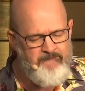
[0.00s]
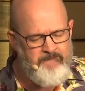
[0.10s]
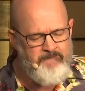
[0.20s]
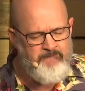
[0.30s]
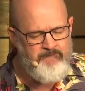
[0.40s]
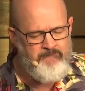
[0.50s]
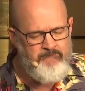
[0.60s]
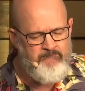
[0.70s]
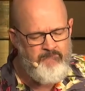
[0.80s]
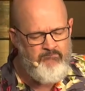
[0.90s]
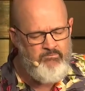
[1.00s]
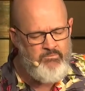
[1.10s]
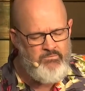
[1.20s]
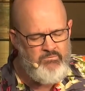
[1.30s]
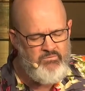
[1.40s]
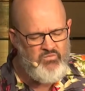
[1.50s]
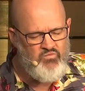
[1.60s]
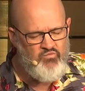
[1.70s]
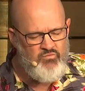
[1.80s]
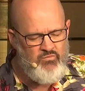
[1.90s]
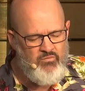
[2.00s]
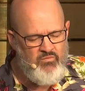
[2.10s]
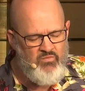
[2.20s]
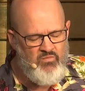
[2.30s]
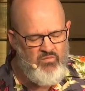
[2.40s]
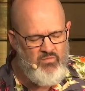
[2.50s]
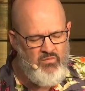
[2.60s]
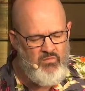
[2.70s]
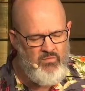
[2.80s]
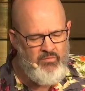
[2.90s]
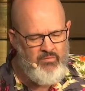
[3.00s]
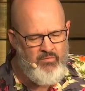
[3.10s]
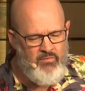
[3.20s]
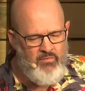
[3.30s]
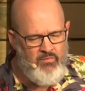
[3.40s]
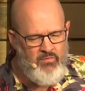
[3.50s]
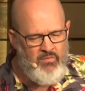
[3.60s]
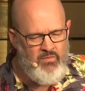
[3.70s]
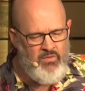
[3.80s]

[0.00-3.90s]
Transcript: [no speech]